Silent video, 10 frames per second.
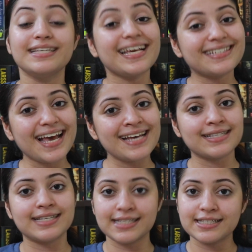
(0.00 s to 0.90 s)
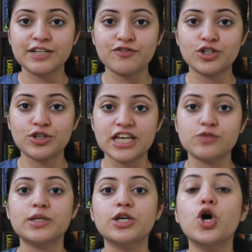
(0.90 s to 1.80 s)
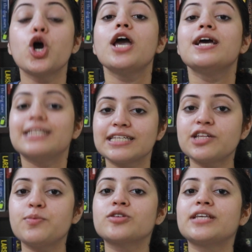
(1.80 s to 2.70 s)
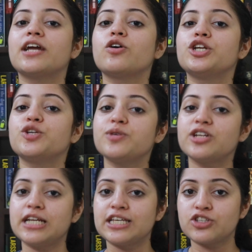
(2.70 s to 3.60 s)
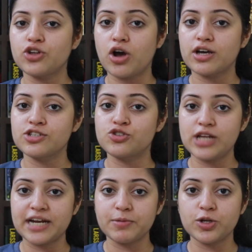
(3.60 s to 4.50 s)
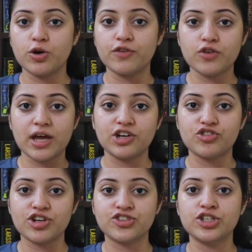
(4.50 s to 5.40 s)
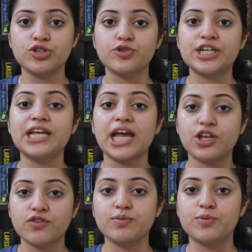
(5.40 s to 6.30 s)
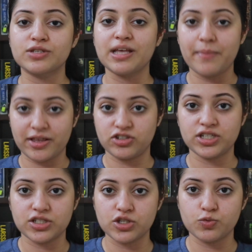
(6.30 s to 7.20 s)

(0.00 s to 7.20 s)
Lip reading: Yes guys, this is it for today's video. These are the books that are going to be released in August. Do let me know if you are interested to read any of the books I mentioned in this